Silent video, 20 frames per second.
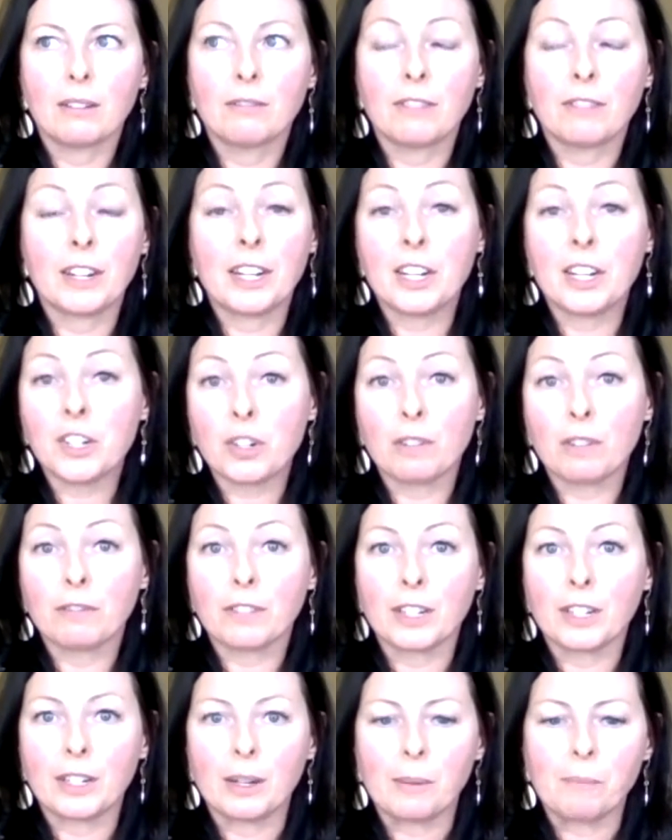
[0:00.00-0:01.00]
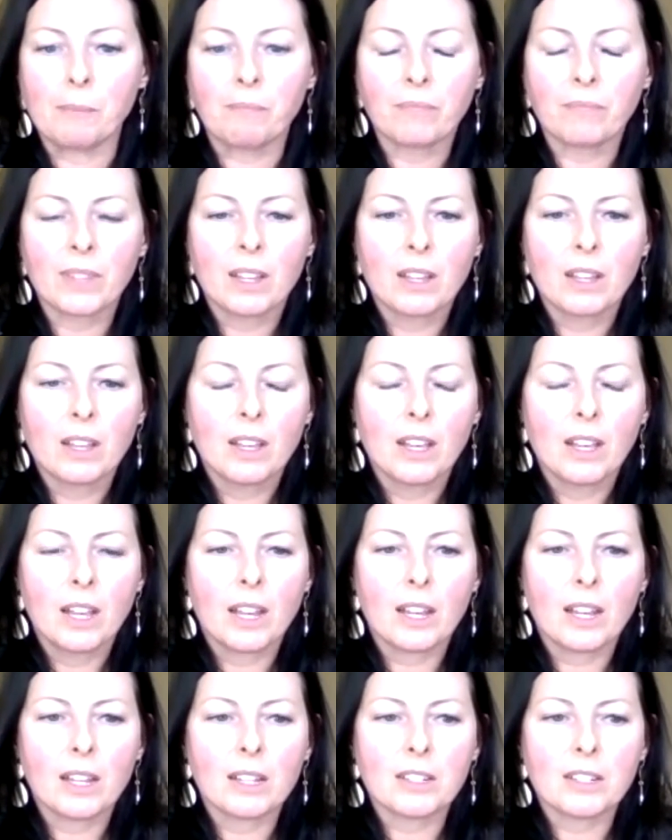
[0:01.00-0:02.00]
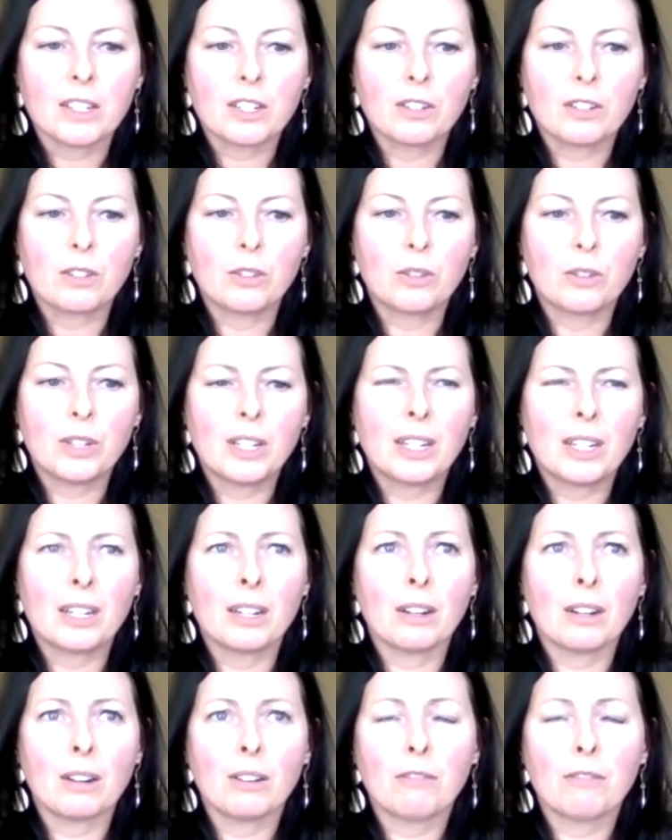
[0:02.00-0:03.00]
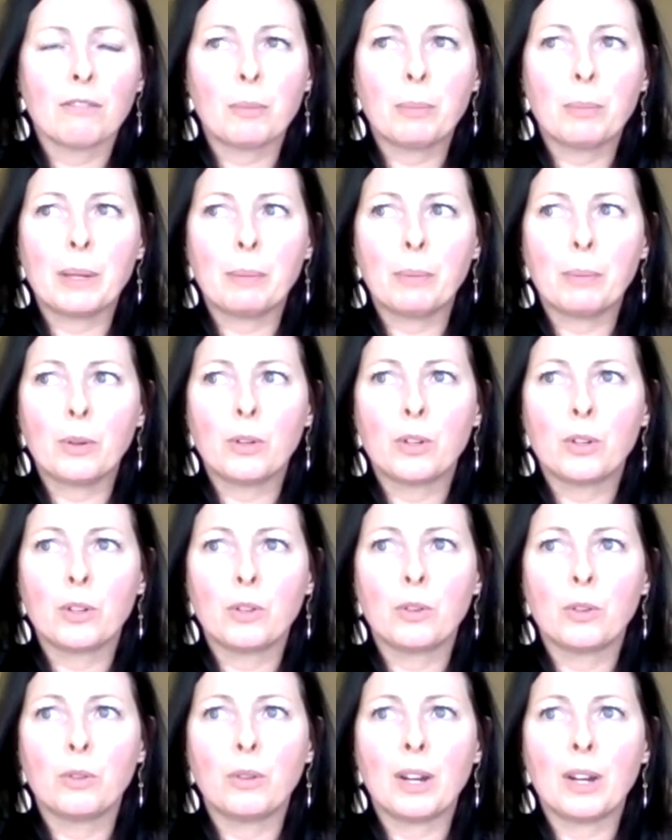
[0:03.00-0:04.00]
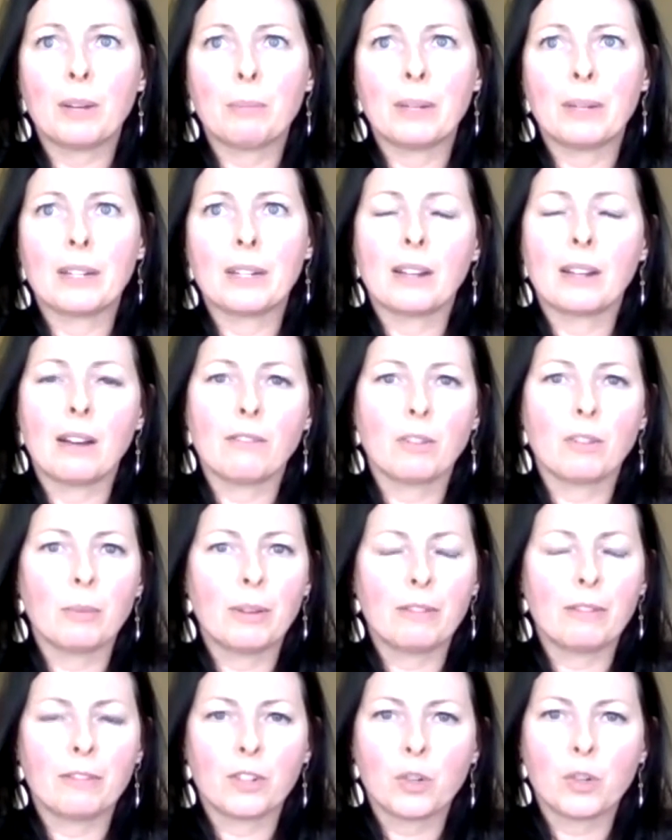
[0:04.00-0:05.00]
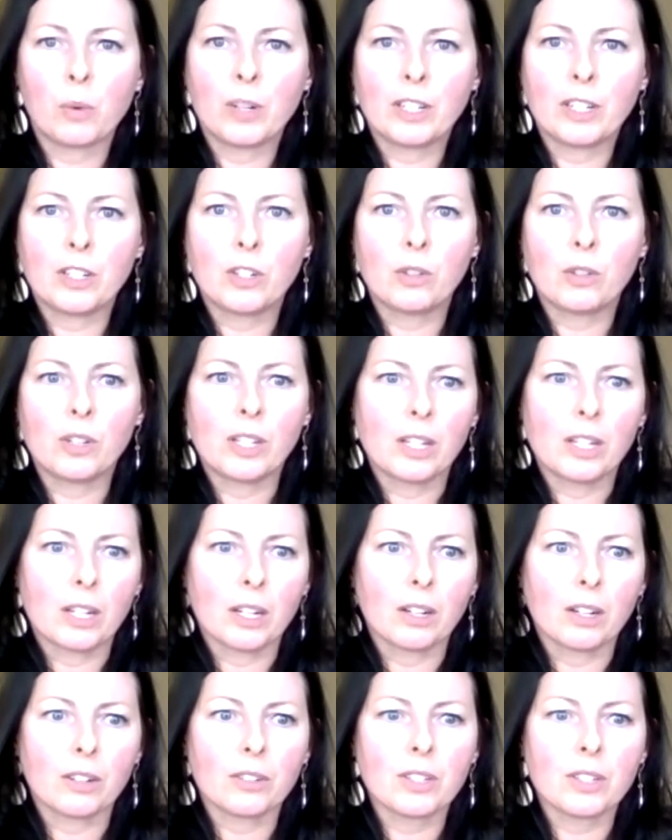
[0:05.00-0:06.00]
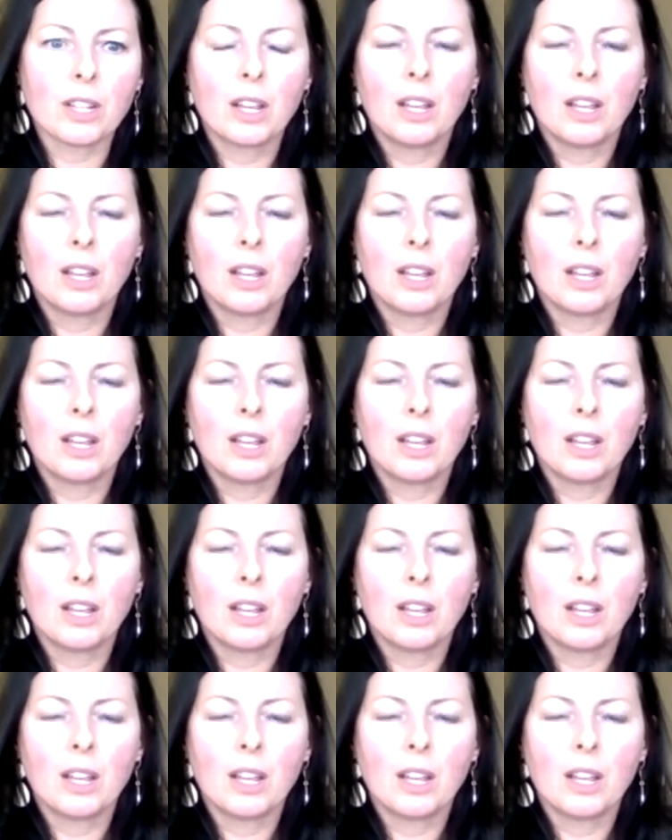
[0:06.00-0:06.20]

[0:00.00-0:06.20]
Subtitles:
financial freedom. And to hear from people who had been in government for 22 years,